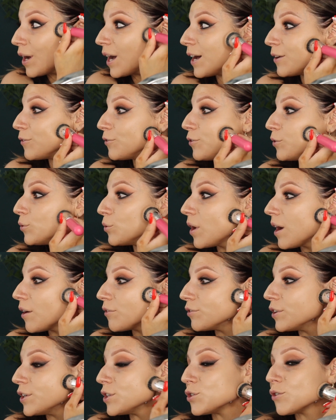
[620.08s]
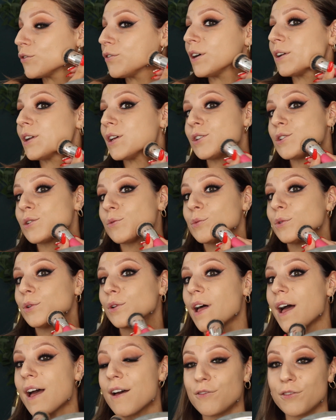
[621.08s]
and full coverage your foundation
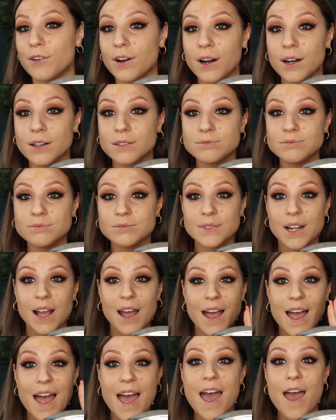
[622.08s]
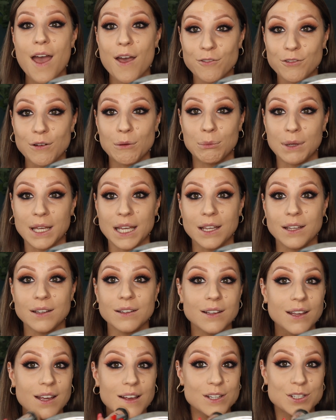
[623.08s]
will ever be.
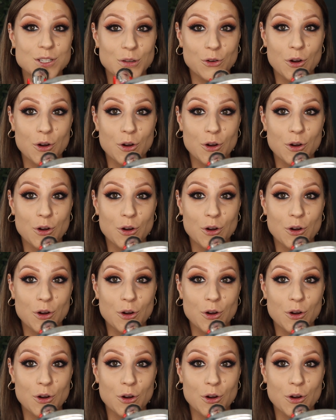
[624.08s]
It's